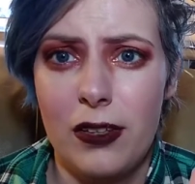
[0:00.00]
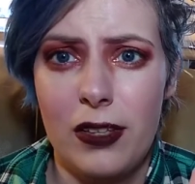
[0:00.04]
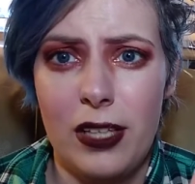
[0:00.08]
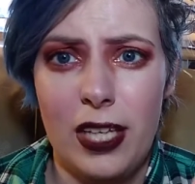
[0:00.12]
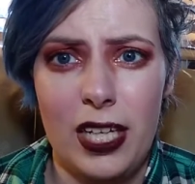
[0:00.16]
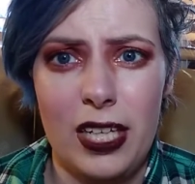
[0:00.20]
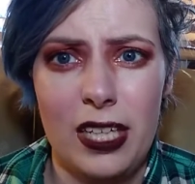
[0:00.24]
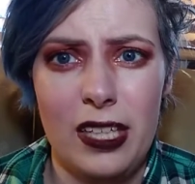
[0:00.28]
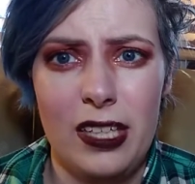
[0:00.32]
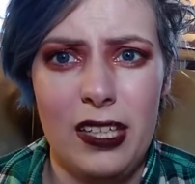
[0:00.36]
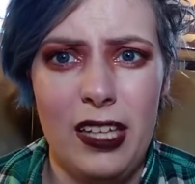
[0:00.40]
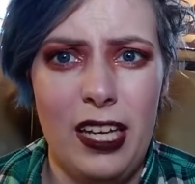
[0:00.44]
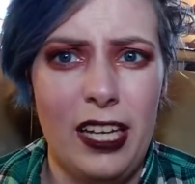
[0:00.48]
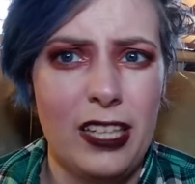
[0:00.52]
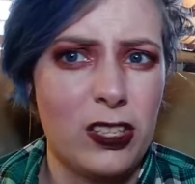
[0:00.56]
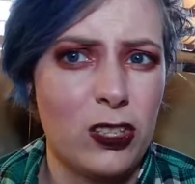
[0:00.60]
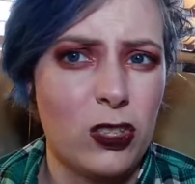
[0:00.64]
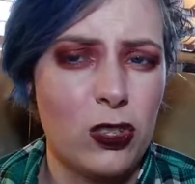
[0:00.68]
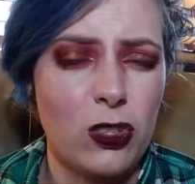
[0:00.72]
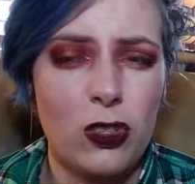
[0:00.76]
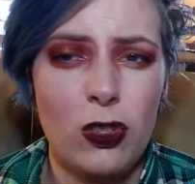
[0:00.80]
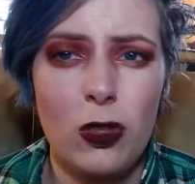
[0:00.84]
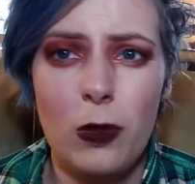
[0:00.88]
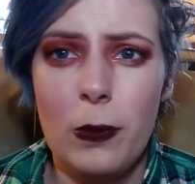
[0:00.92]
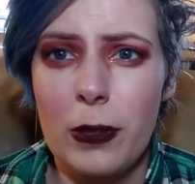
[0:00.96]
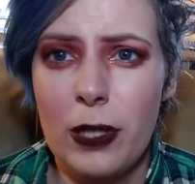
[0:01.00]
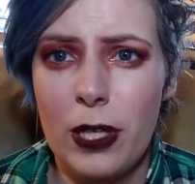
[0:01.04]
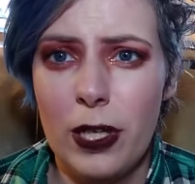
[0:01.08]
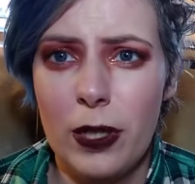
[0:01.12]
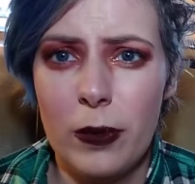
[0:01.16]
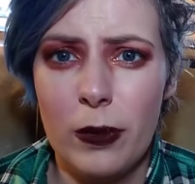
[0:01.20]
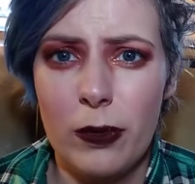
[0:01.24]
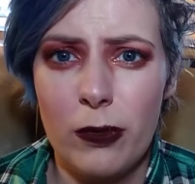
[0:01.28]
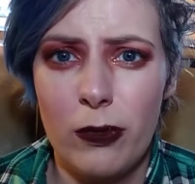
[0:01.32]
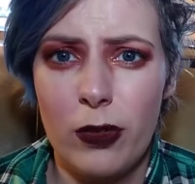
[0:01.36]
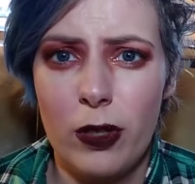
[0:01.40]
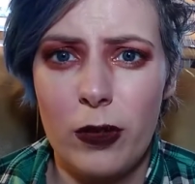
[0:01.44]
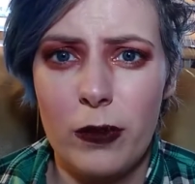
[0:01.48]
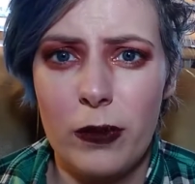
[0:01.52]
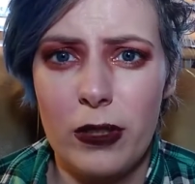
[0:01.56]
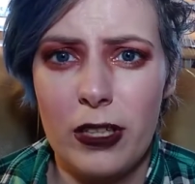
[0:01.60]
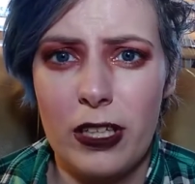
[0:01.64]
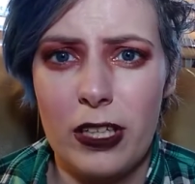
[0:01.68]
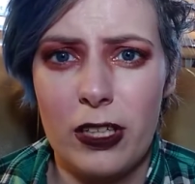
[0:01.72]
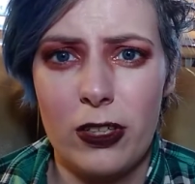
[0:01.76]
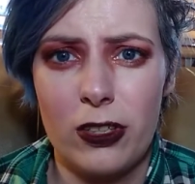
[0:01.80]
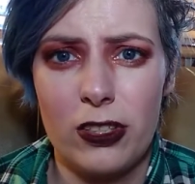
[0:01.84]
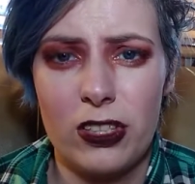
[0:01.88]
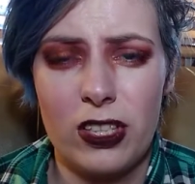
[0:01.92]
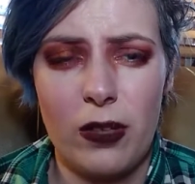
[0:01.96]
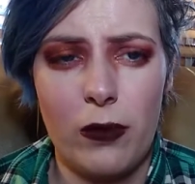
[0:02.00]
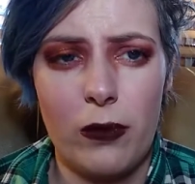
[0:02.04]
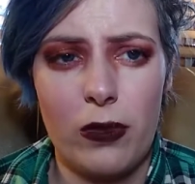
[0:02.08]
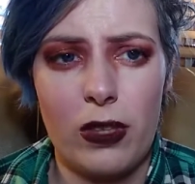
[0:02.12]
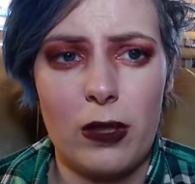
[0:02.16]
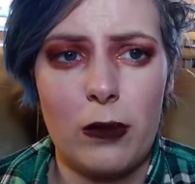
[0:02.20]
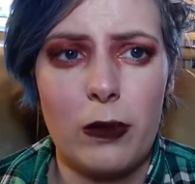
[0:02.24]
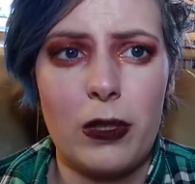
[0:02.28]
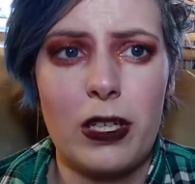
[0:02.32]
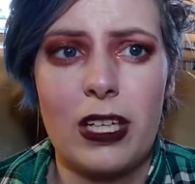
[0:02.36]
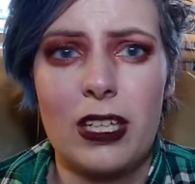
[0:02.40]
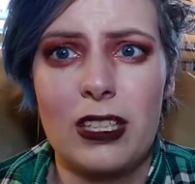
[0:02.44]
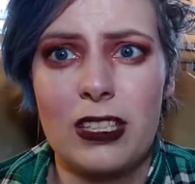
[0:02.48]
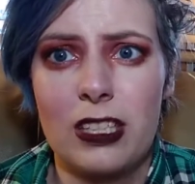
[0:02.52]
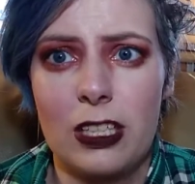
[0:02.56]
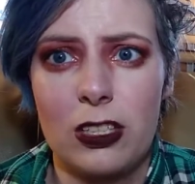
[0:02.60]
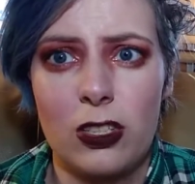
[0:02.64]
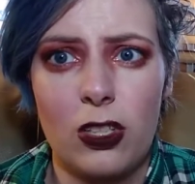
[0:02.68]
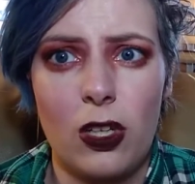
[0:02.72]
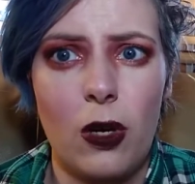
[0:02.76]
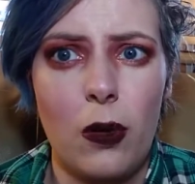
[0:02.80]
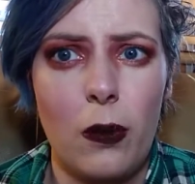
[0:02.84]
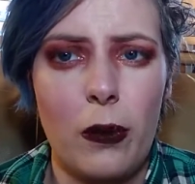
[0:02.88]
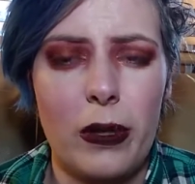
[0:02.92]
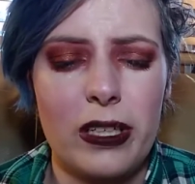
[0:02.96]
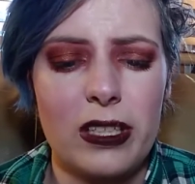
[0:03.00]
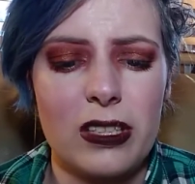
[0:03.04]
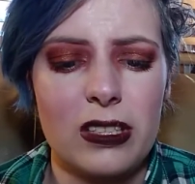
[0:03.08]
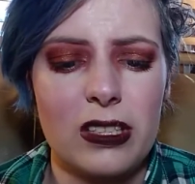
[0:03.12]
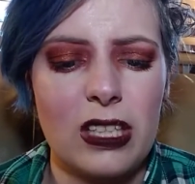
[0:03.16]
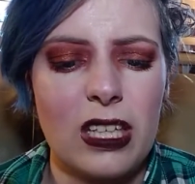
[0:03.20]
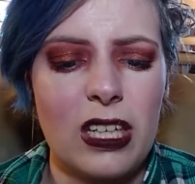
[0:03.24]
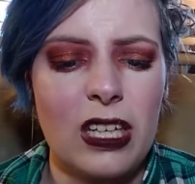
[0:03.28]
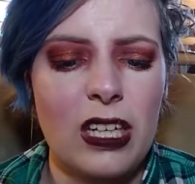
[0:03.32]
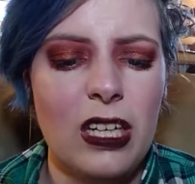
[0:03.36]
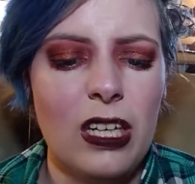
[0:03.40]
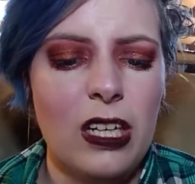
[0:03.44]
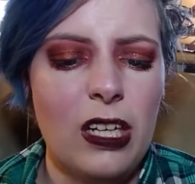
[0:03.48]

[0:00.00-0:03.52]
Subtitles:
it's super hard to formulate or something because it's always